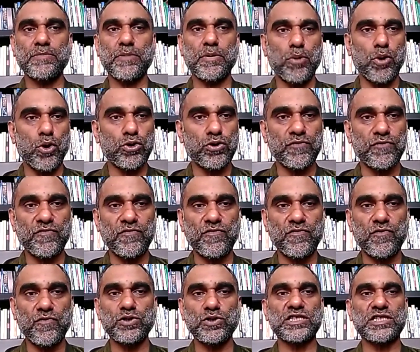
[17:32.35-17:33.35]
a broken
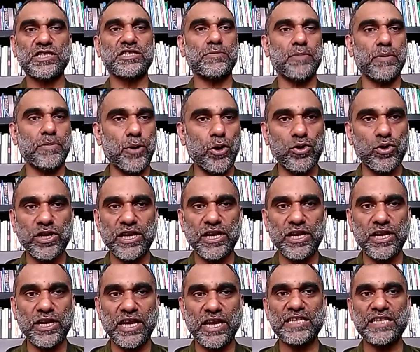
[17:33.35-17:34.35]
food system, a broken
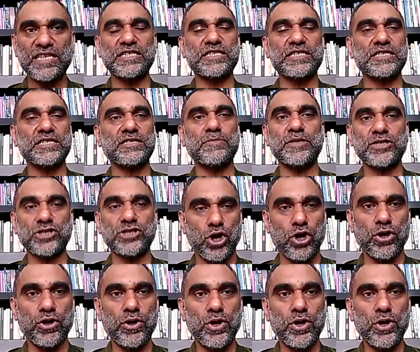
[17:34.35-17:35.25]
energy system, and so on.